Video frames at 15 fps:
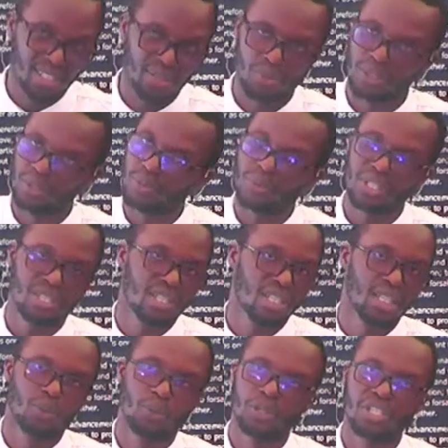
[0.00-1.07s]
we
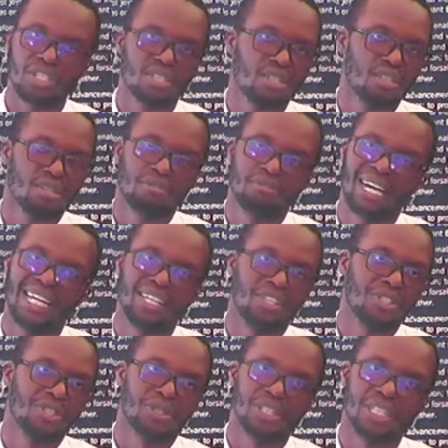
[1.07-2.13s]
still won't find
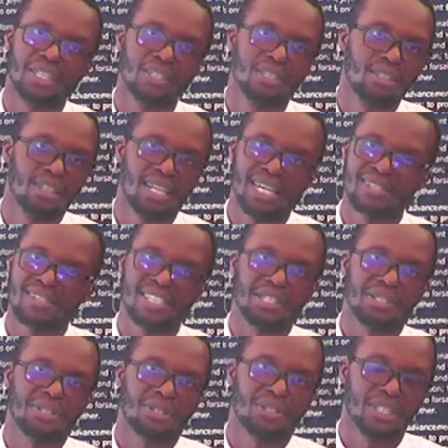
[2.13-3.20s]
joy, lasting
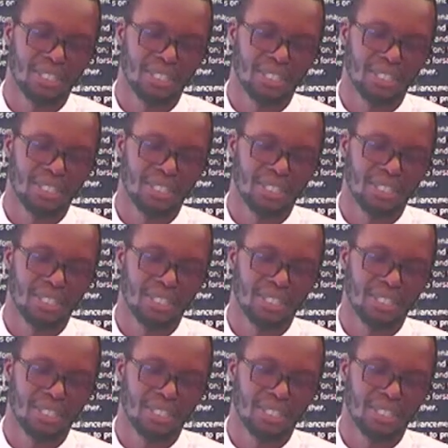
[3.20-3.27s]
joy.